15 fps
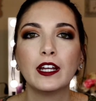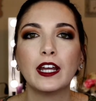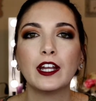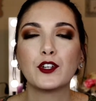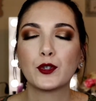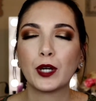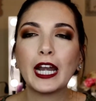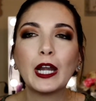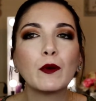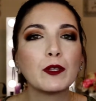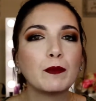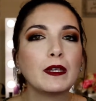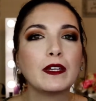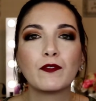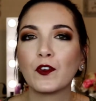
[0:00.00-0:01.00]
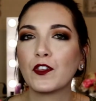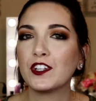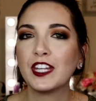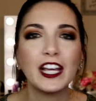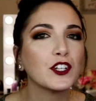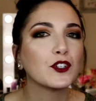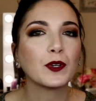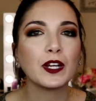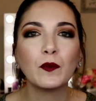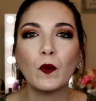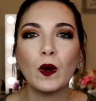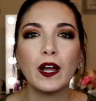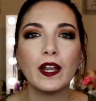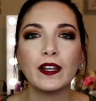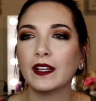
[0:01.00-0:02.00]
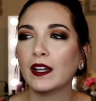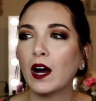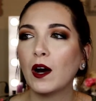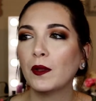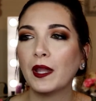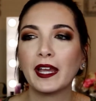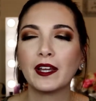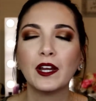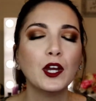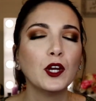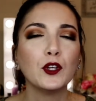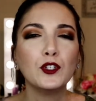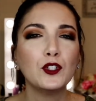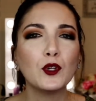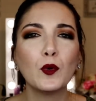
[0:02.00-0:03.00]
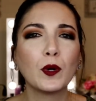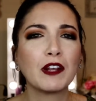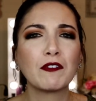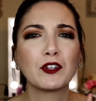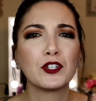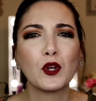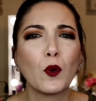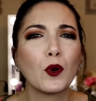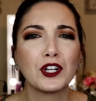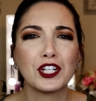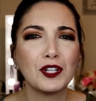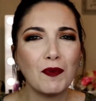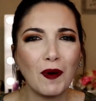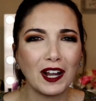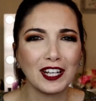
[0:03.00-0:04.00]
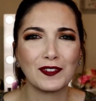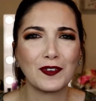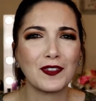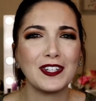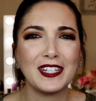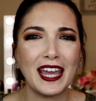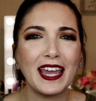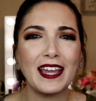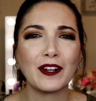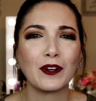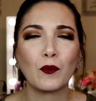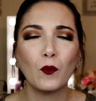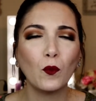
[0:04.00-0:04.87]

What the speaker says: and trade it with me for the tangerine one, and I'll like do whatever chore she wants for the day or